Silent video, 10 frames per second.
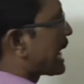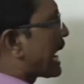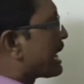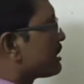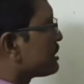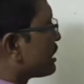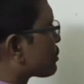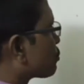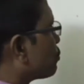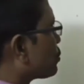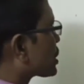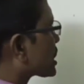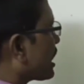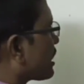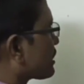and the roots
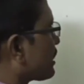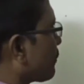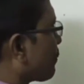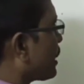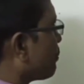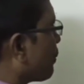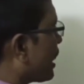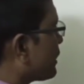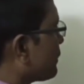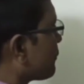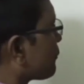are given by